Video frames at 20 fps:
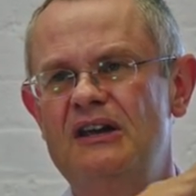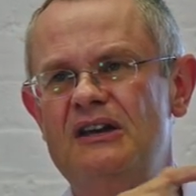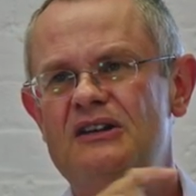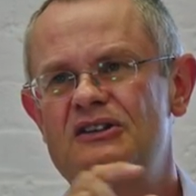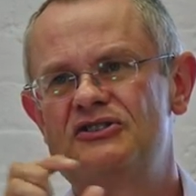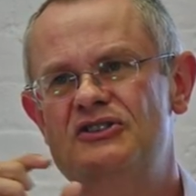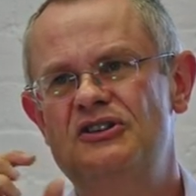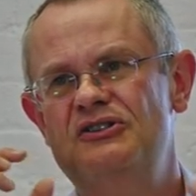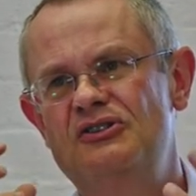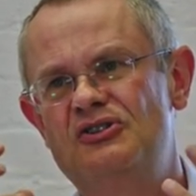
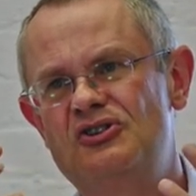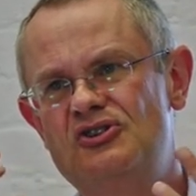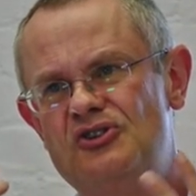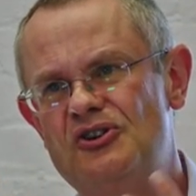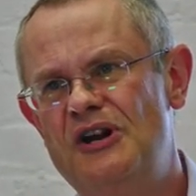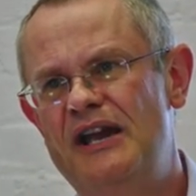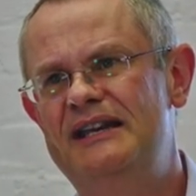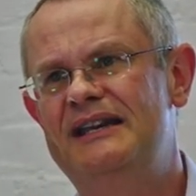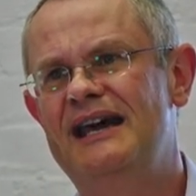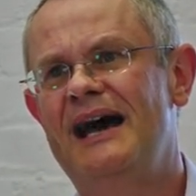So you
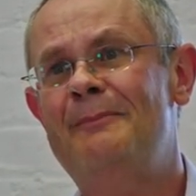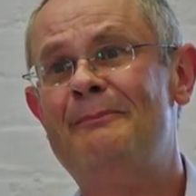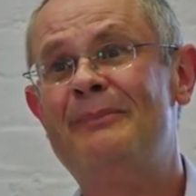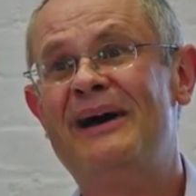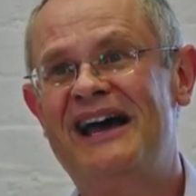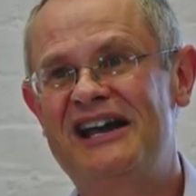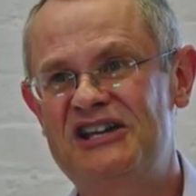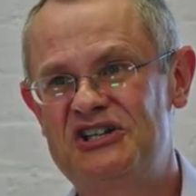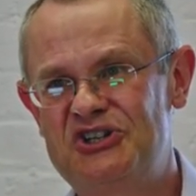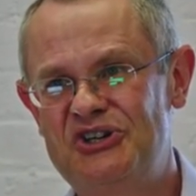create a
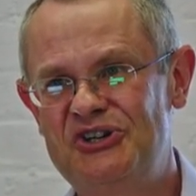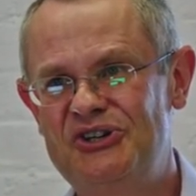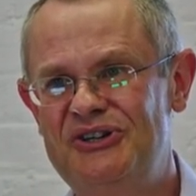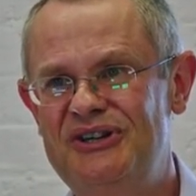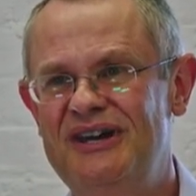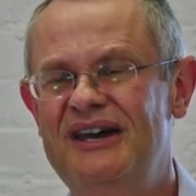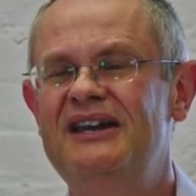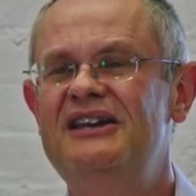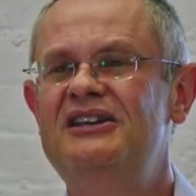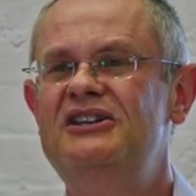passion,
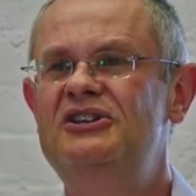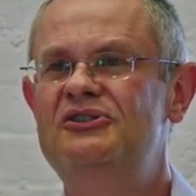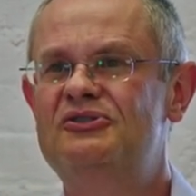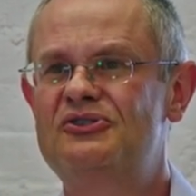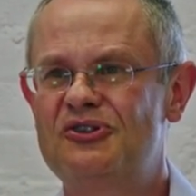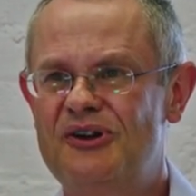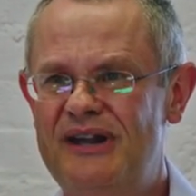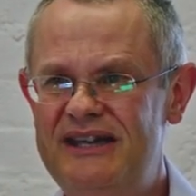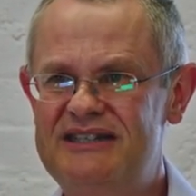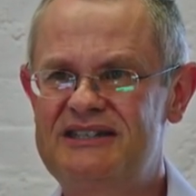you
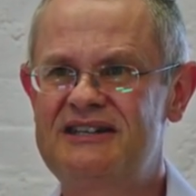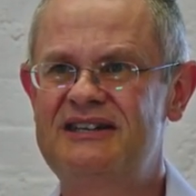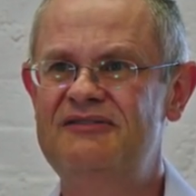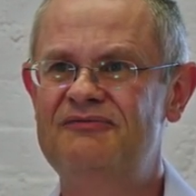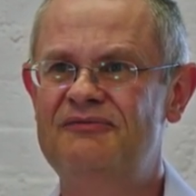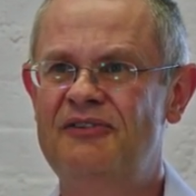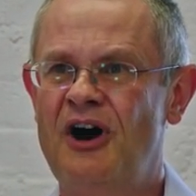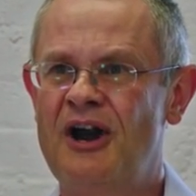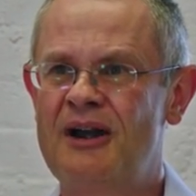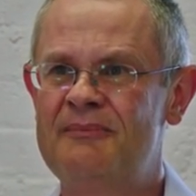create an
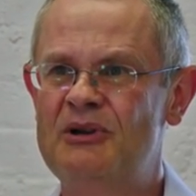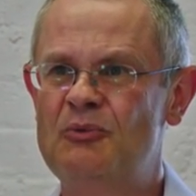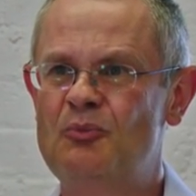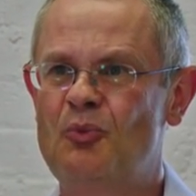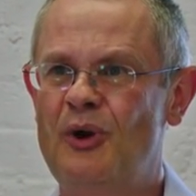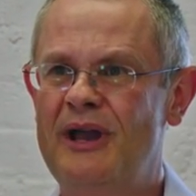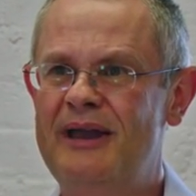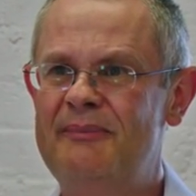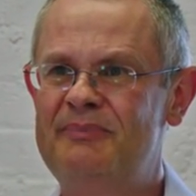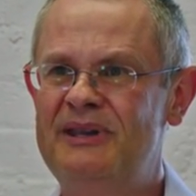environment
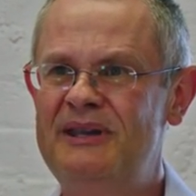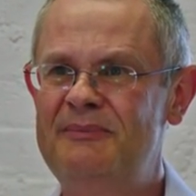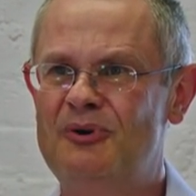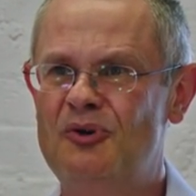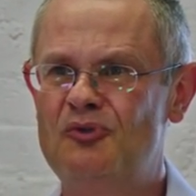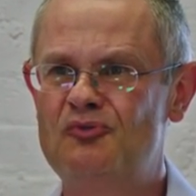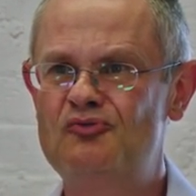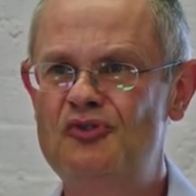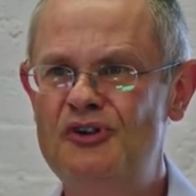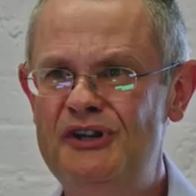where people
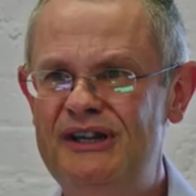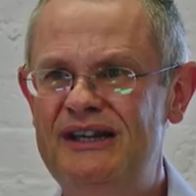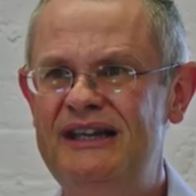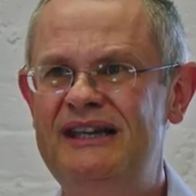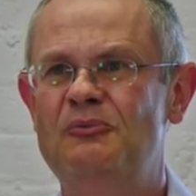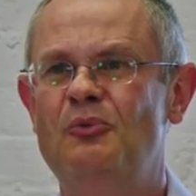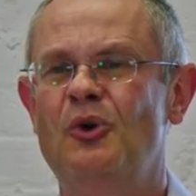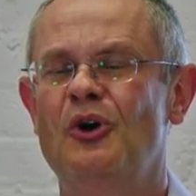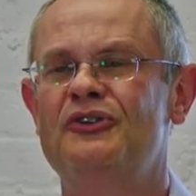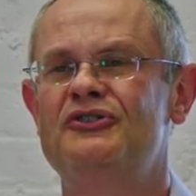really
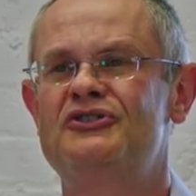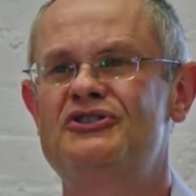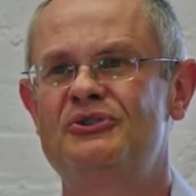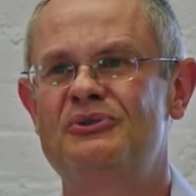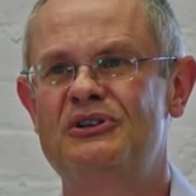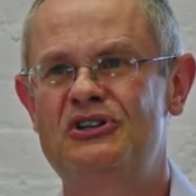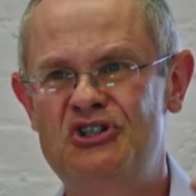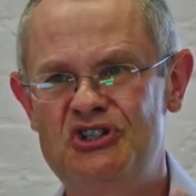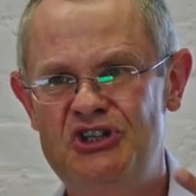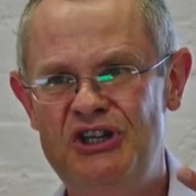want to
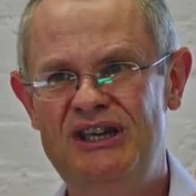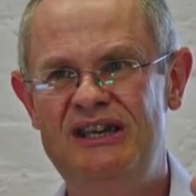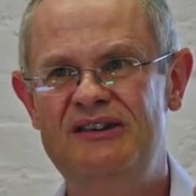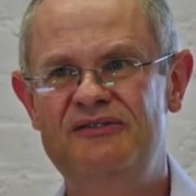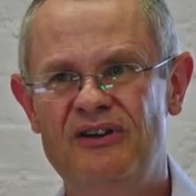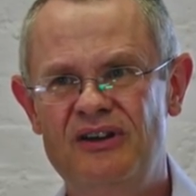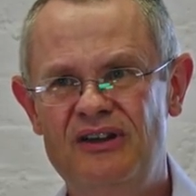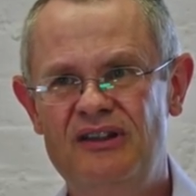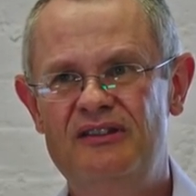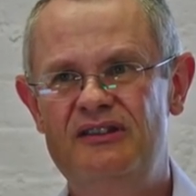
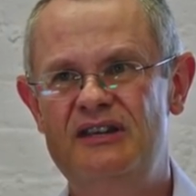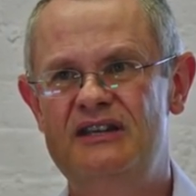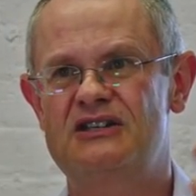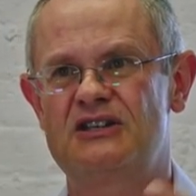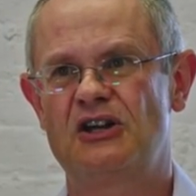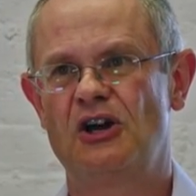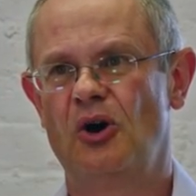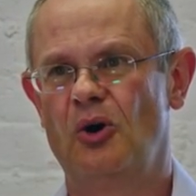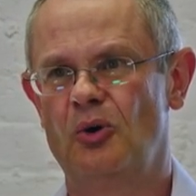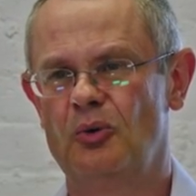achieve this
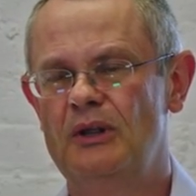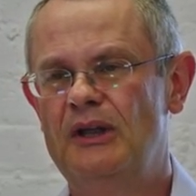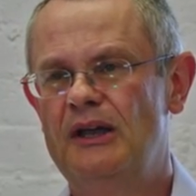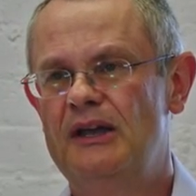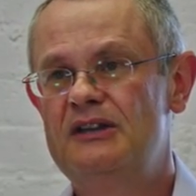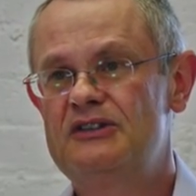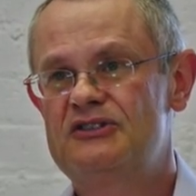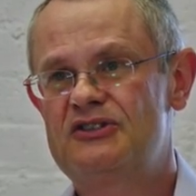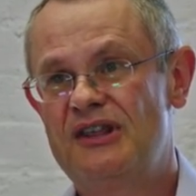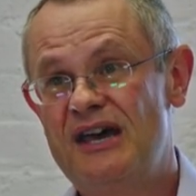goal.
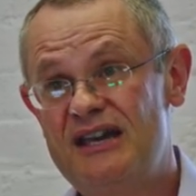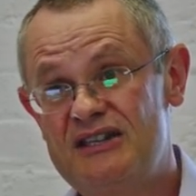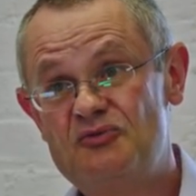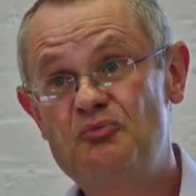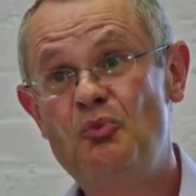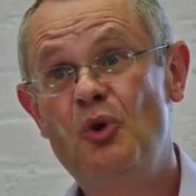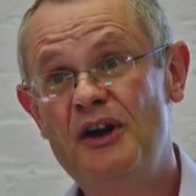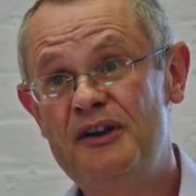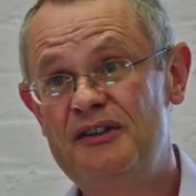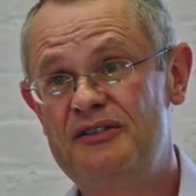So that's
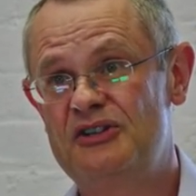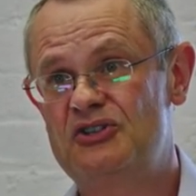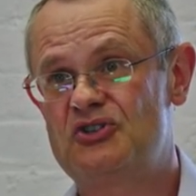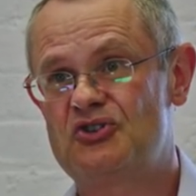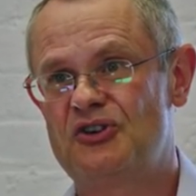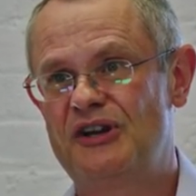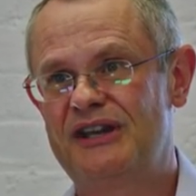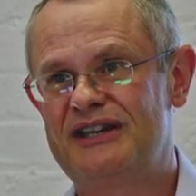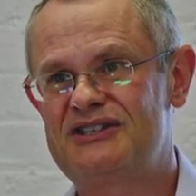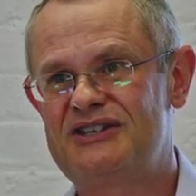one of the
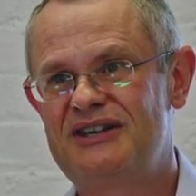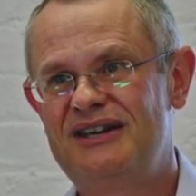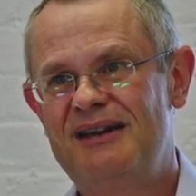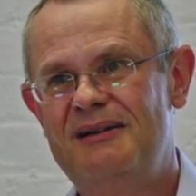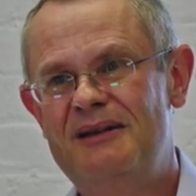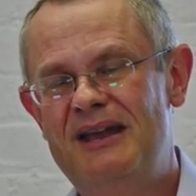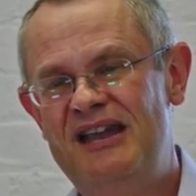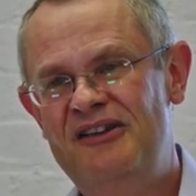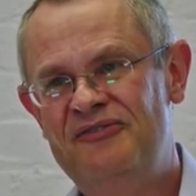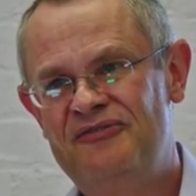tricks.
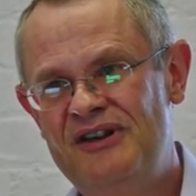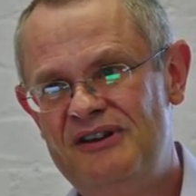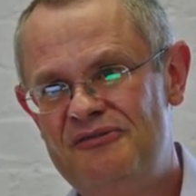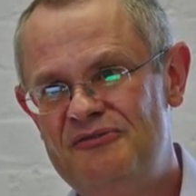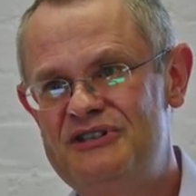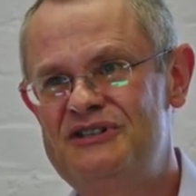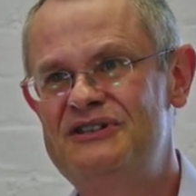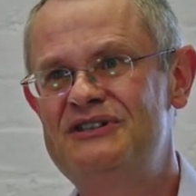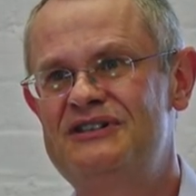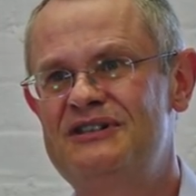If there
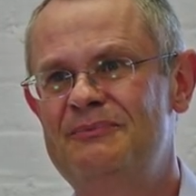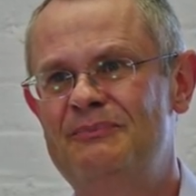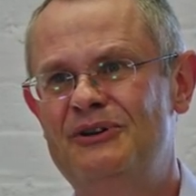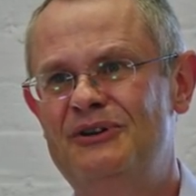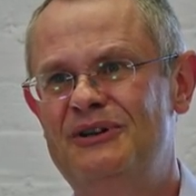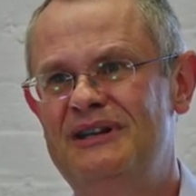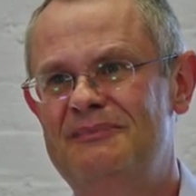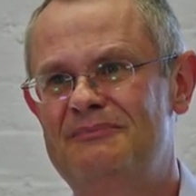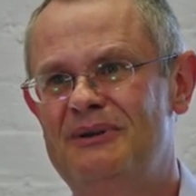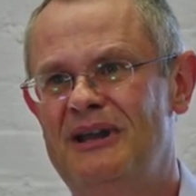isn't a
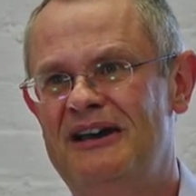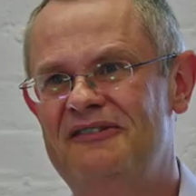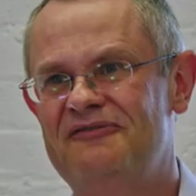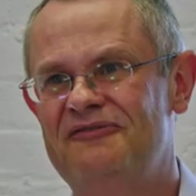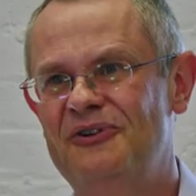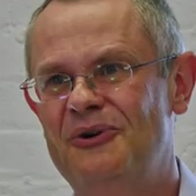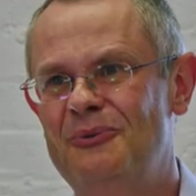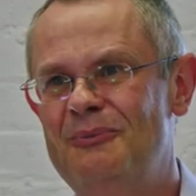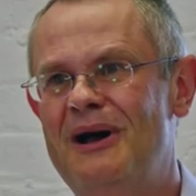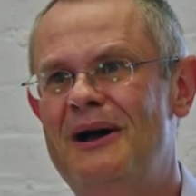burning
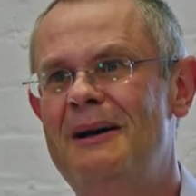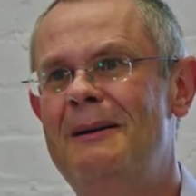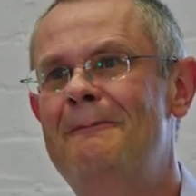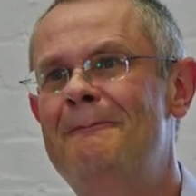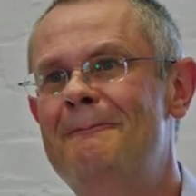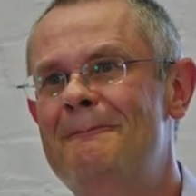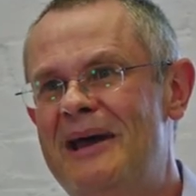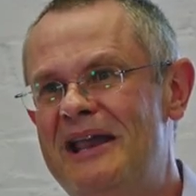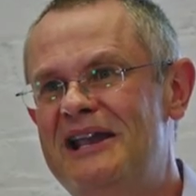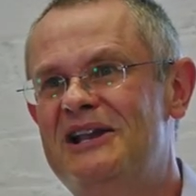platform,
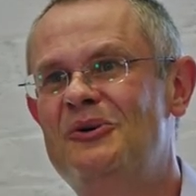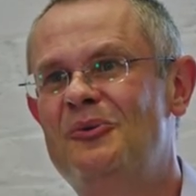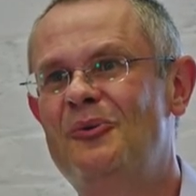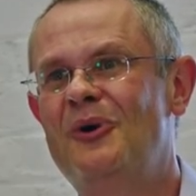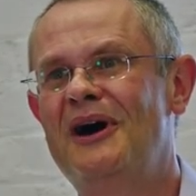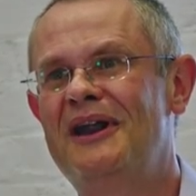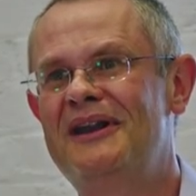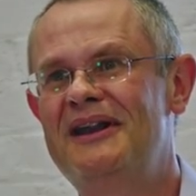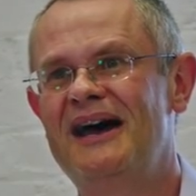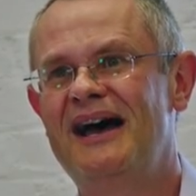make
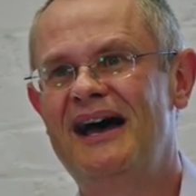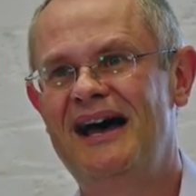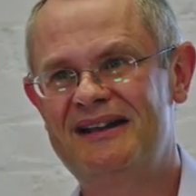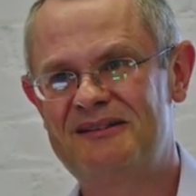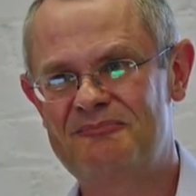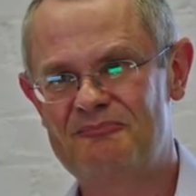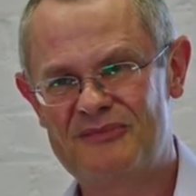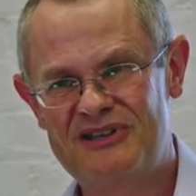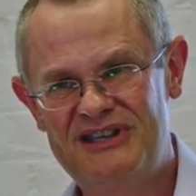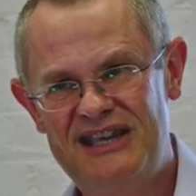one
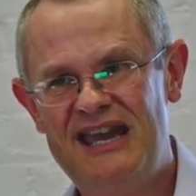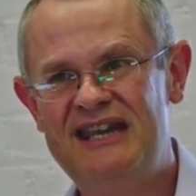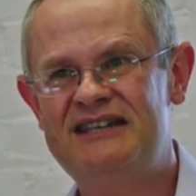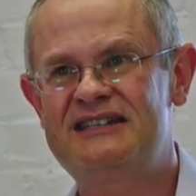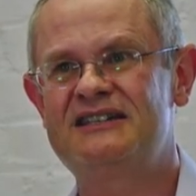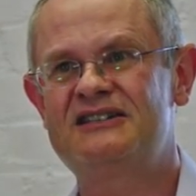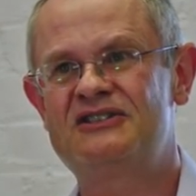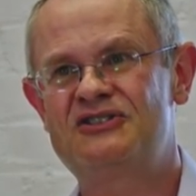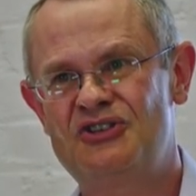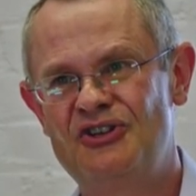and
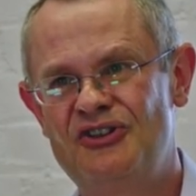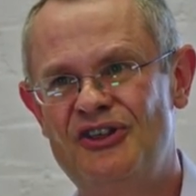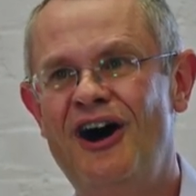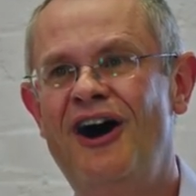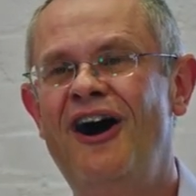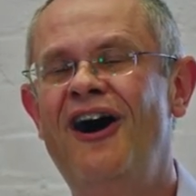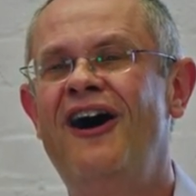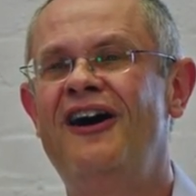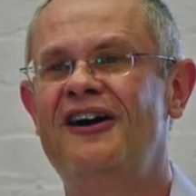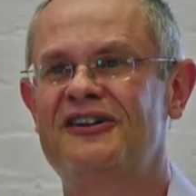get to the
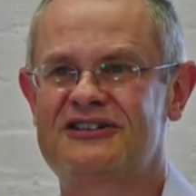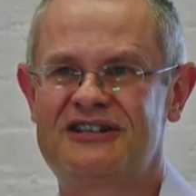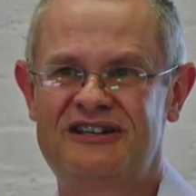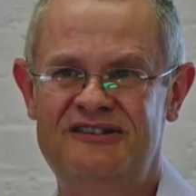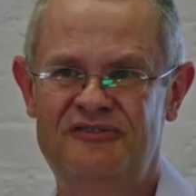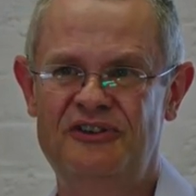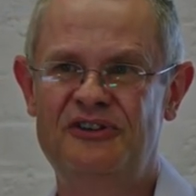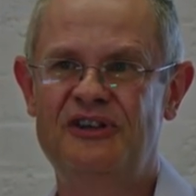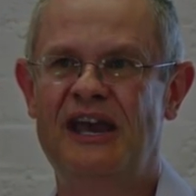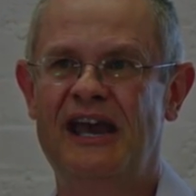heart
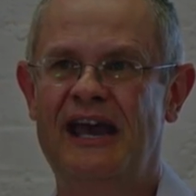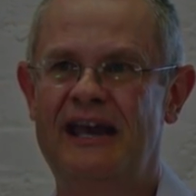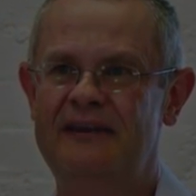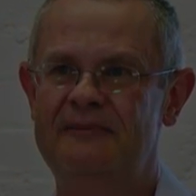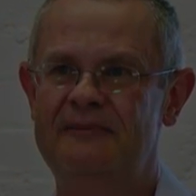if you can.